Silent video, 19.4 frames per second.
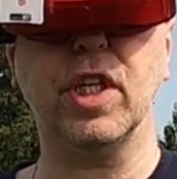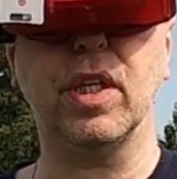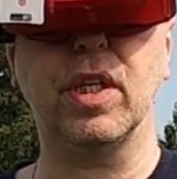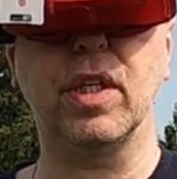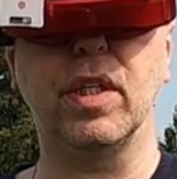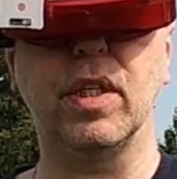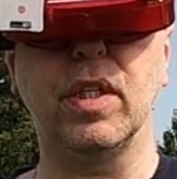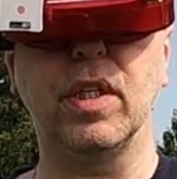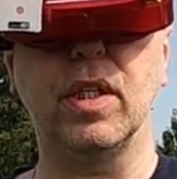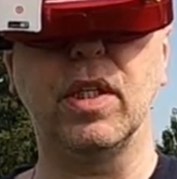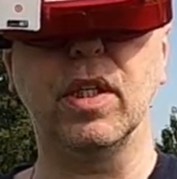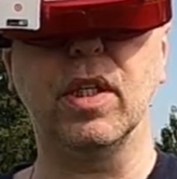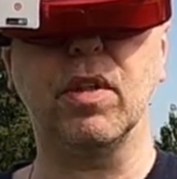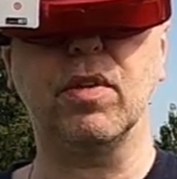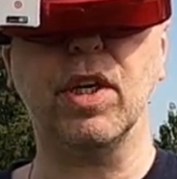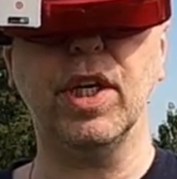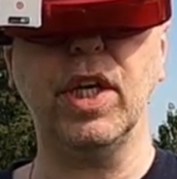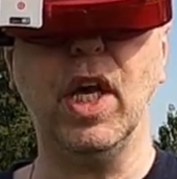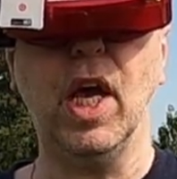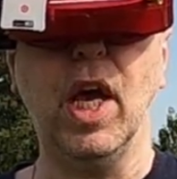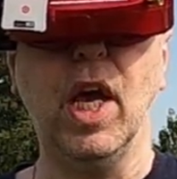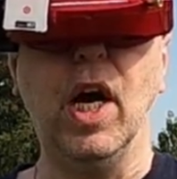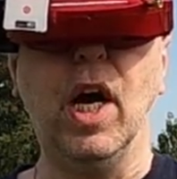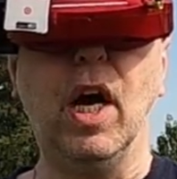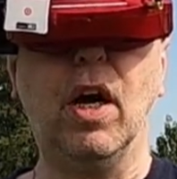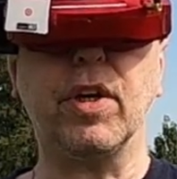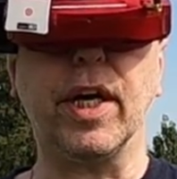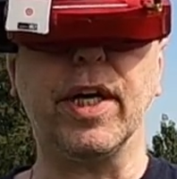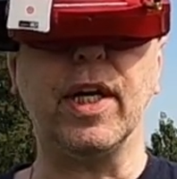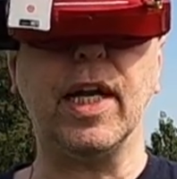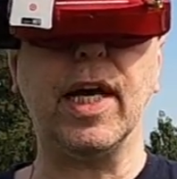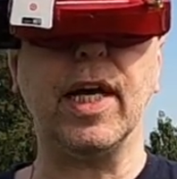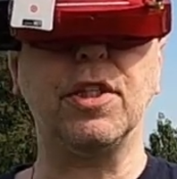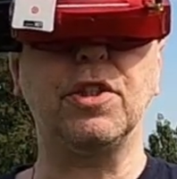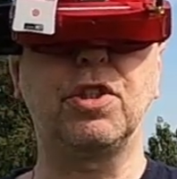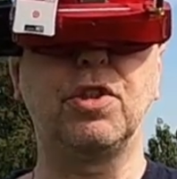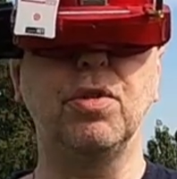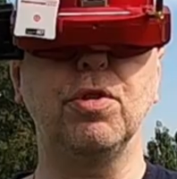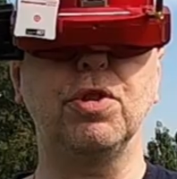Hey, okay. Okay,
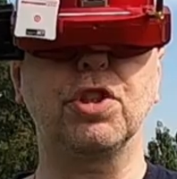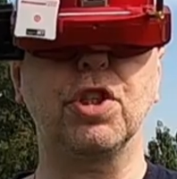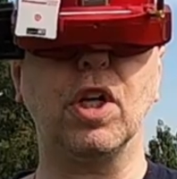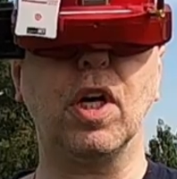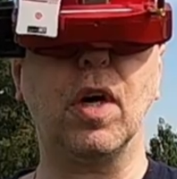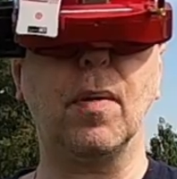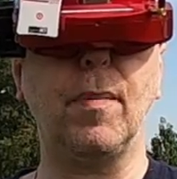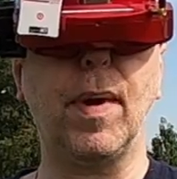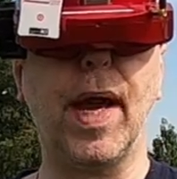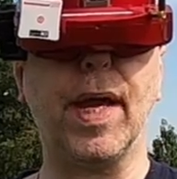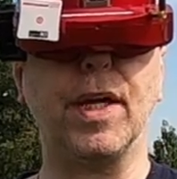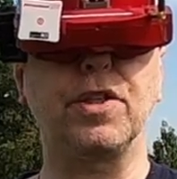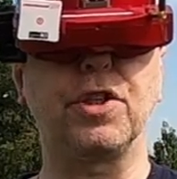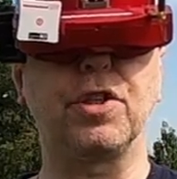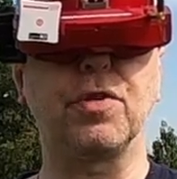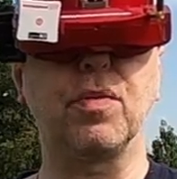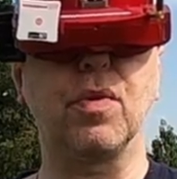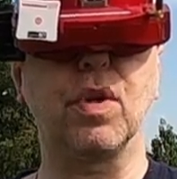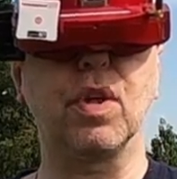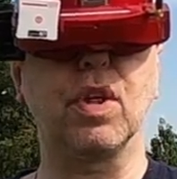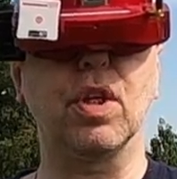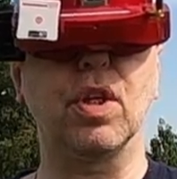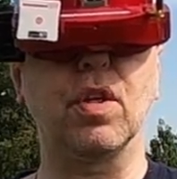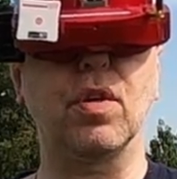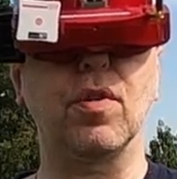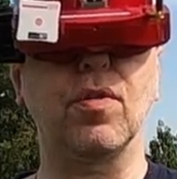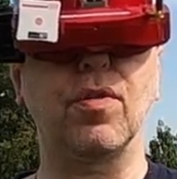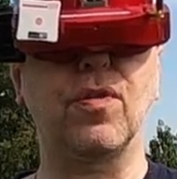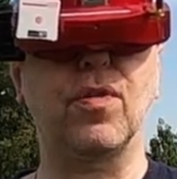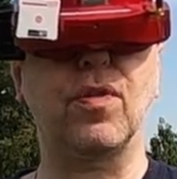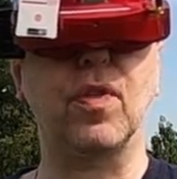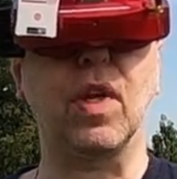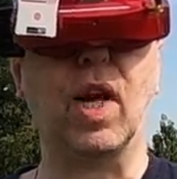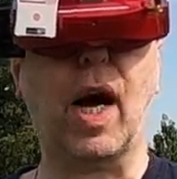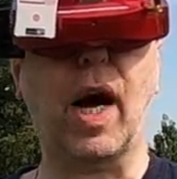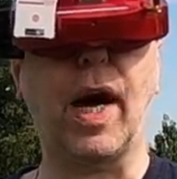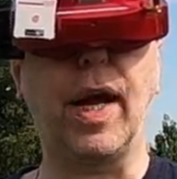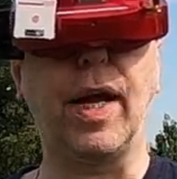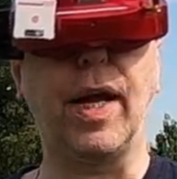let's do some actual
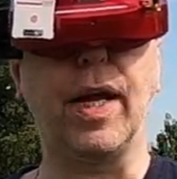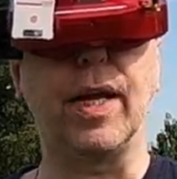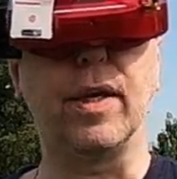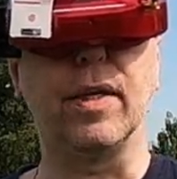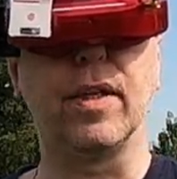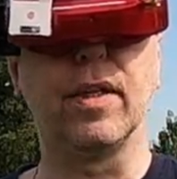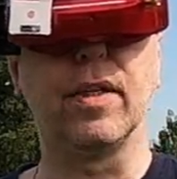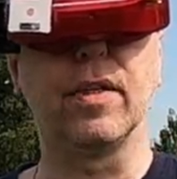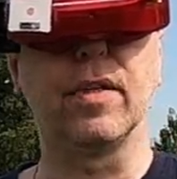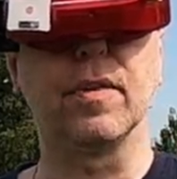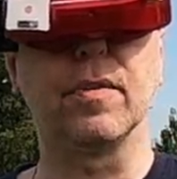flying.